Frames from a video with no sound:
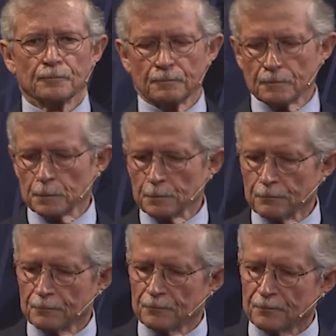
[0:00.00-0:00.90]

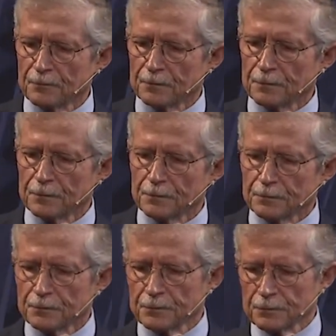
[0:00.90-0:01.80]

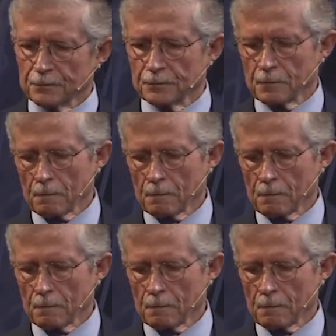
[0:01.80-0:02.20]
(silence)